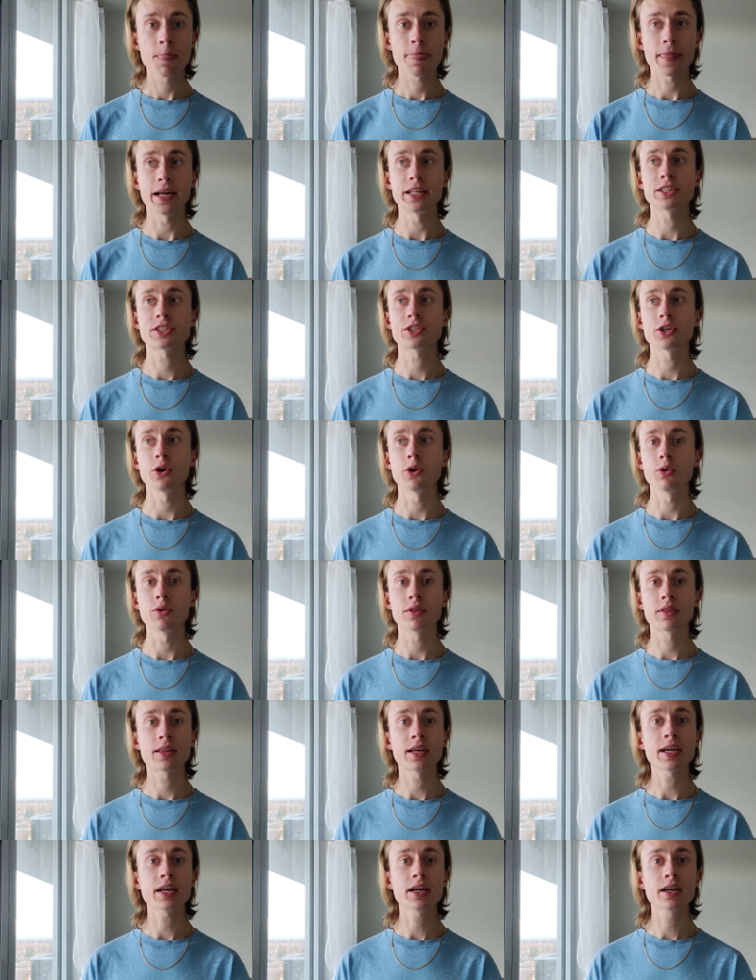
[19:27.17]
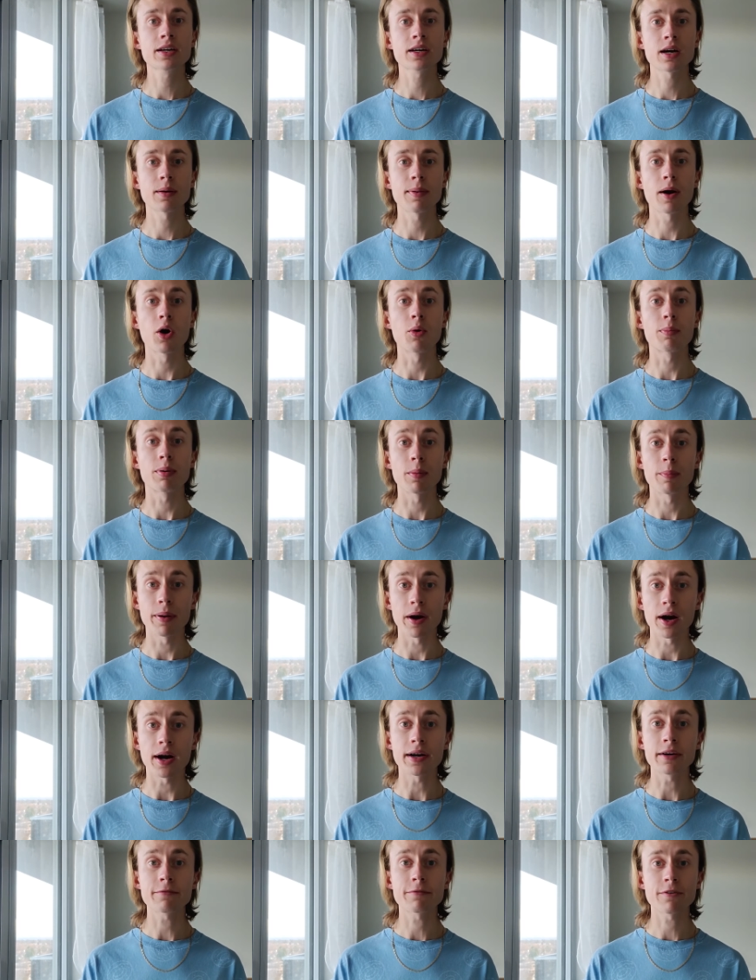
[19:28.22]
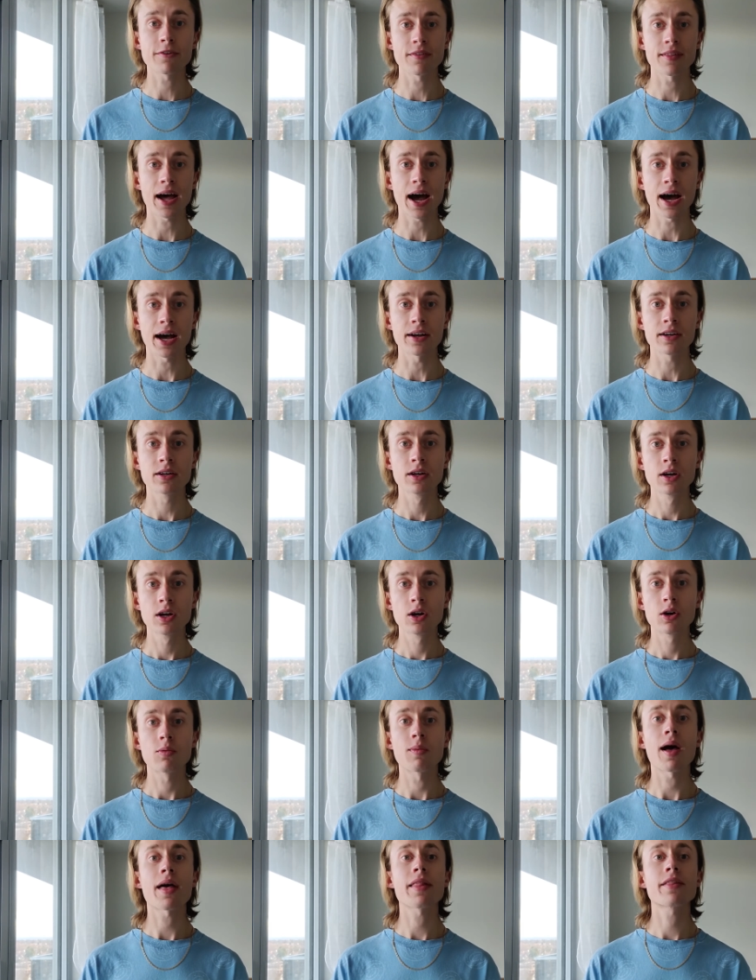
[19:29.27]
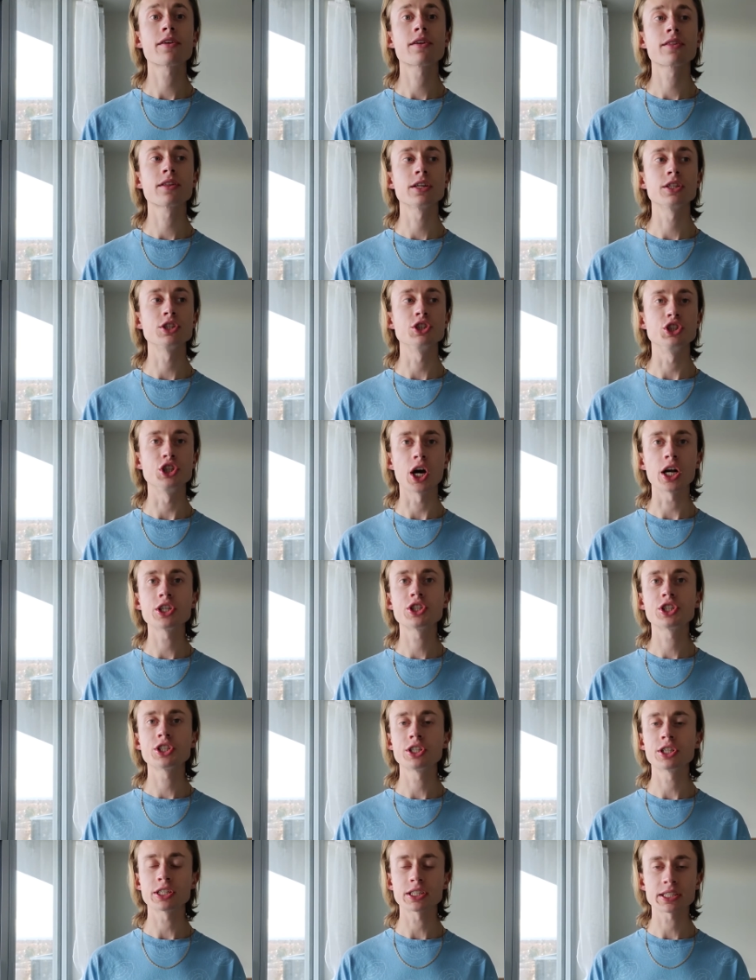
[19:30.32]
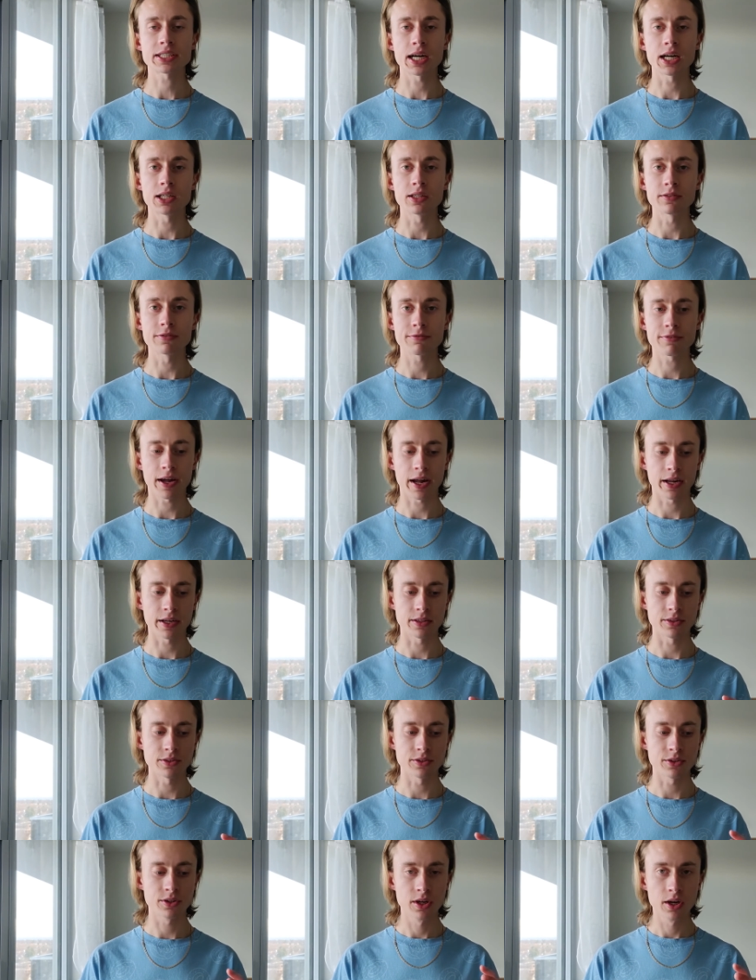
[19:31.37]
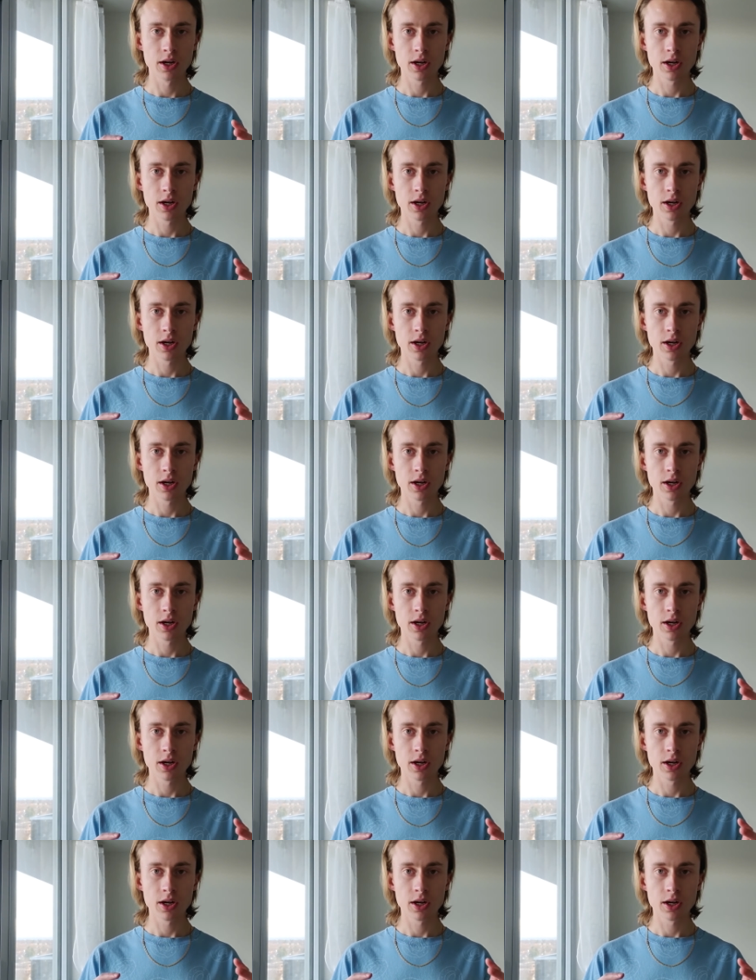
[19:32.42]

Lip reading: And so think about preparing for that rather than judging yourself and